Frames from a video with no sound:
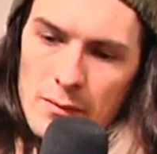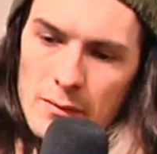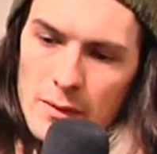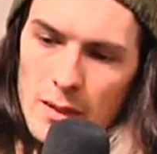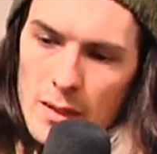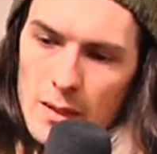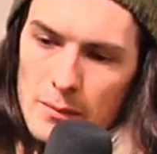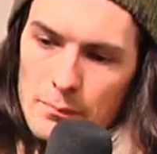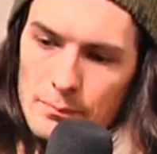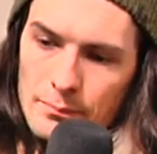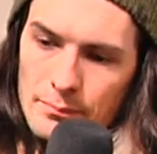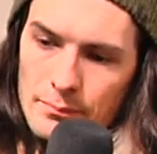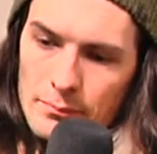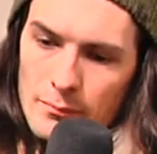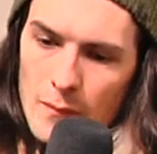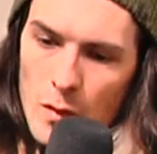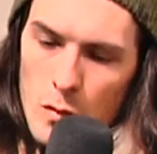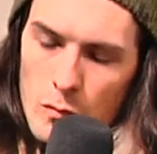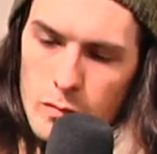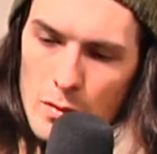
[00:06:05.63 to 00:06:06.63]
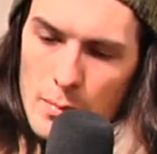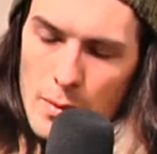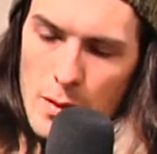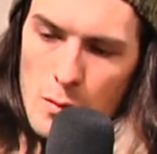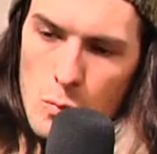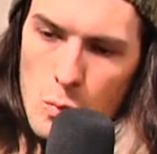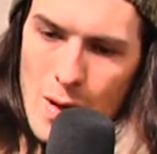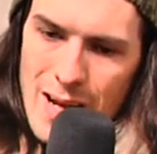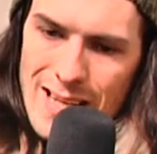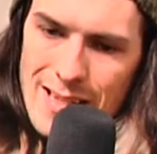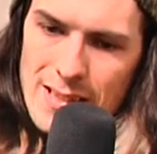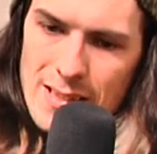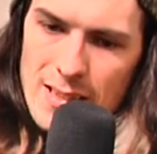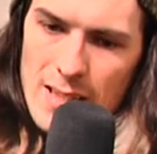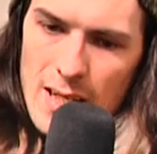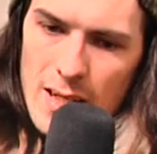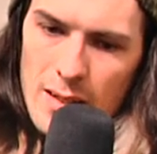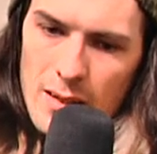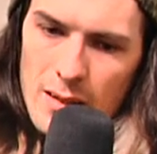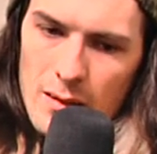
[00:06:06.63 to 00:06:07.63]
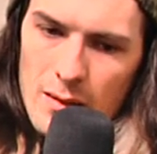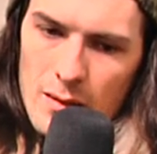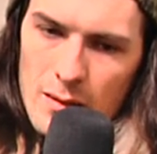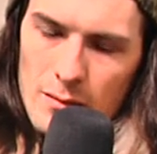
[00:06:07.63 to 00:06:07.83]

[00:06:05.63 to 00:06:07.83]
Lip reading: Hopefully by Wednesday,